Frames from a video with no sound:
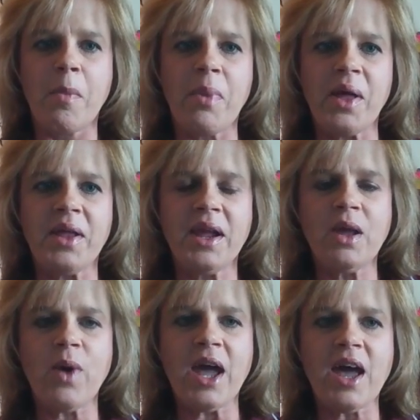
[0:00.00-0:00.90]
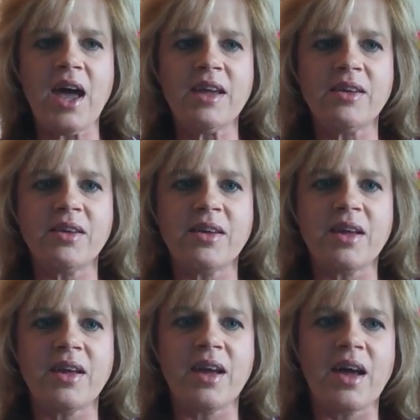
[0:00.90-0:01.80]
But anyway,
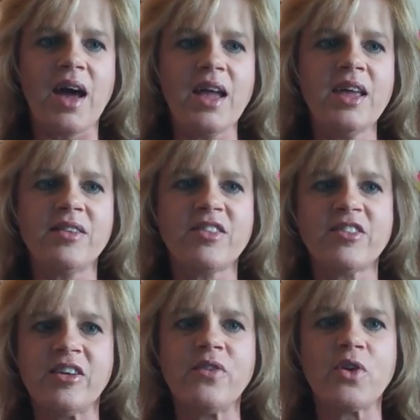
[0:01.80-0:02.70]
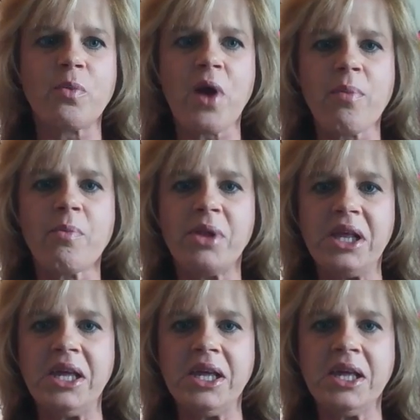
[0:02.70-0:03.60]
I hit silver
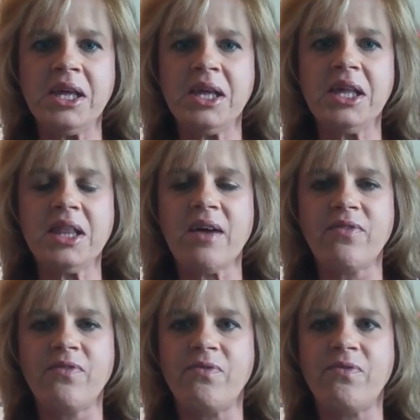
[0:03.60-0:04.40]
probably in that